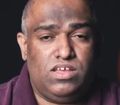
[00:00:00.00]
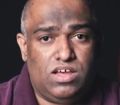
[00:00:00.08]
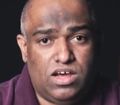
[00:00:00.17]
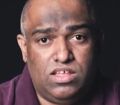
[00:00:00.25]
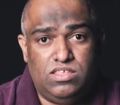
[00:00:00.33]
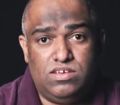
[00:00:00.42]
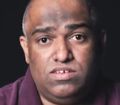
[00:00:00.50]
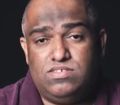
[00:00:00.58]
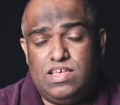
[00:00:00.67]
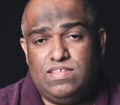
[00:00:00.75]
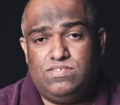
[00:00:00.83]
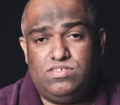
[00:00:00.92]
others
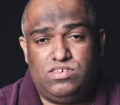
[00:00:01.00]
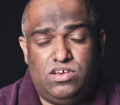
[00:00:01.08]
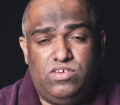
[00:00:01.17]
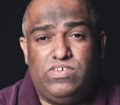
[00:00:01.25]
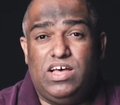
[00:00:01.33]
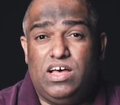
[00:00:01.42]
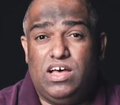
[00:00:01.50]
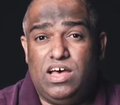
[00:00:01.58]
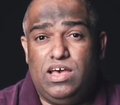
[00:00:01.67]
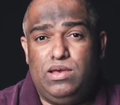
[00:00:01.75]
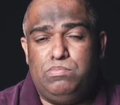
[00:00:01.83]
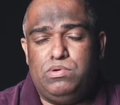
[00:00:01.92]
and serve a
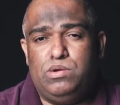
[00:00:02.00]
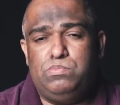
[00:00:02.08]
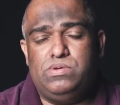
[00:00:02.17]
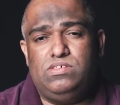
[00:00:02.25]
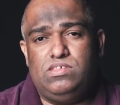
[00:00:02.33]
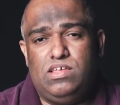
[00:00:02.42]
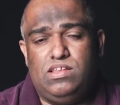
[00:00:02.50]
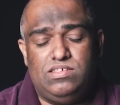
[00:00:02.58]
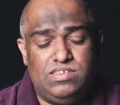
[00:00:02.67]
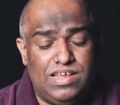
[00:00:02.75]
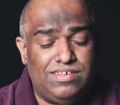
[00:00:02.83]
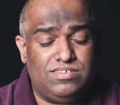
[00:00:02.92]
higher purpose that is
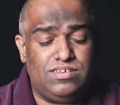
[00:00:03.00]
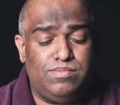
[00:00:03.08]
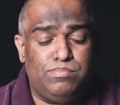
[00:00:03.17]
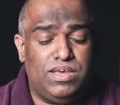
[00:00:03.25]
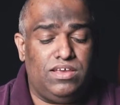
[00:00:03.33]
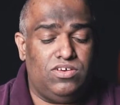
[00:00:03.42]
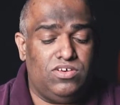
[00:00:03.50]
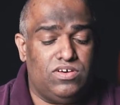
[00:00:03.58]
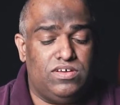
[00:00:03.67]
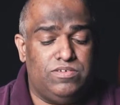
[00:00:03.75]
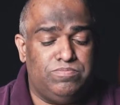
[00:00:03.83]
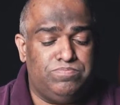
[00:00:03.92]
destined by God.